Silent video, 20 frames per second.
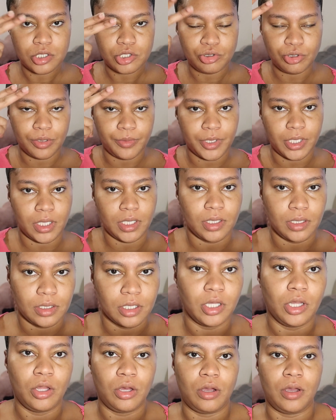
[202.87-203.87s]
trimming
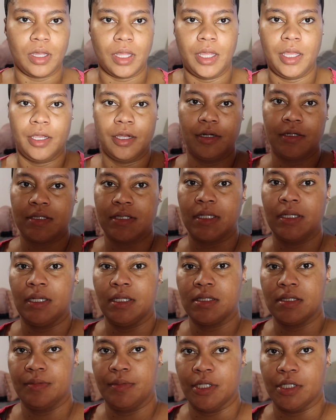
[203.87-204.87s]
the long hairs that
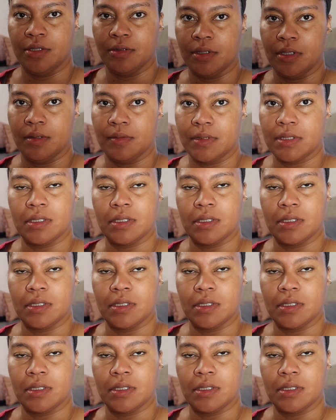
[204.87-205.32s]
need to be trimmed.